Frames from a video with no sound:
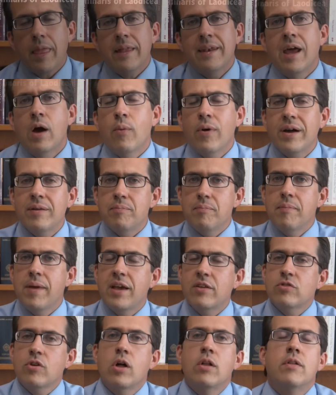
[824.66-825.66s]
Now, what
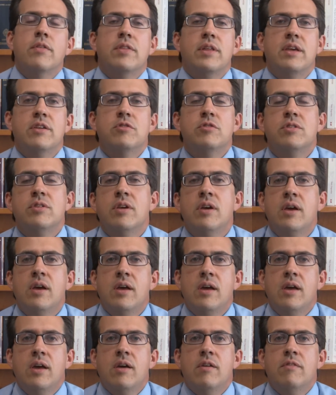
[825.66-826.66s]
makes all of these
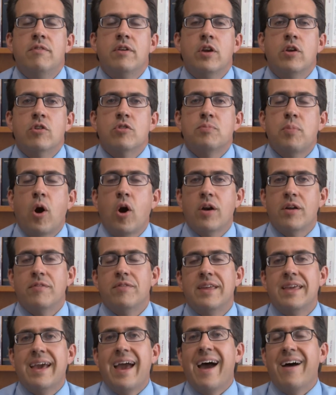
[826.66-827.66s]
figures part
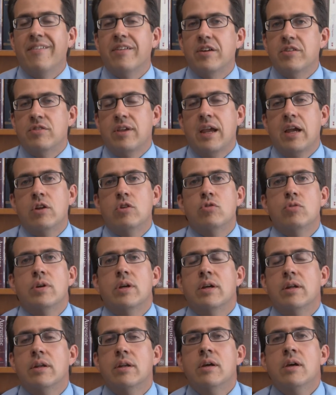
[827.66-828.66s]
of the
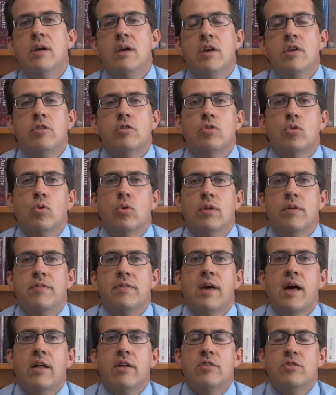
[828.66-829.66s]
Alexandrian school of
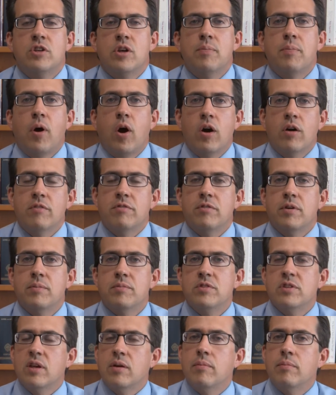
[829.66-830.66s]
theology apart
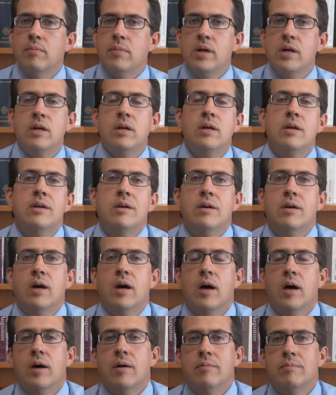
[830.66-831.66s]
from some
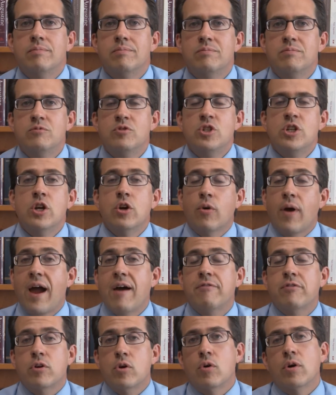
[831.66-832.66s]
uh,
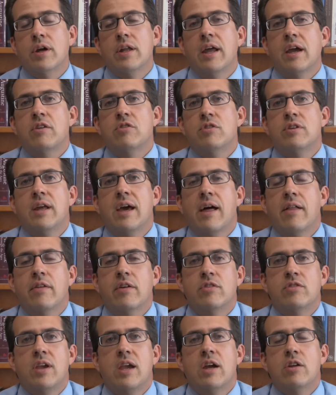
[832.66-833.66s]
geographical connection to
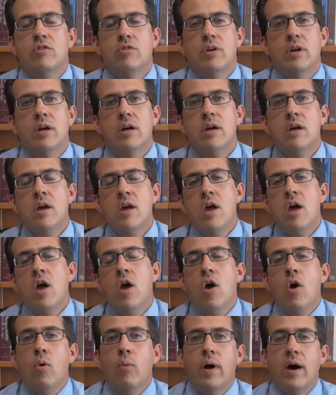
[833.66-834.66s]
Alexandria?
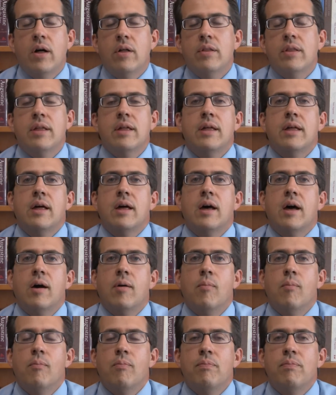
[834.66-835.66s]
Well,
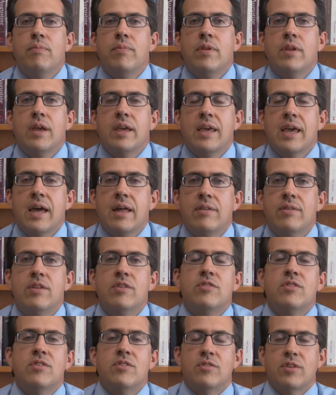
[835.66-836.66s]
um, again,
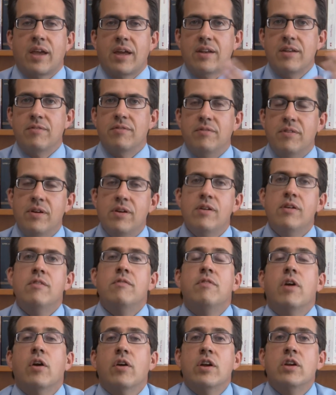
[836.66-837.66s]
this is kind of
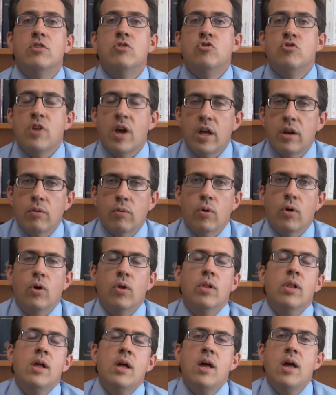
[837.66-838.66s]
very
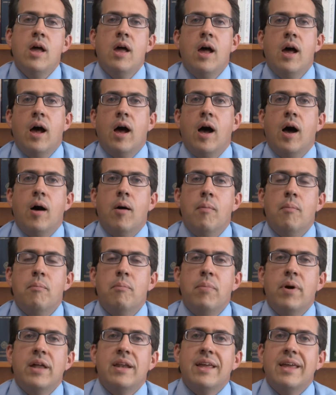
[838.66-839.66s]
general, um,
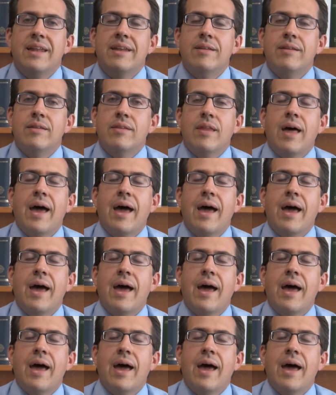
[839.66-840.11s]
but in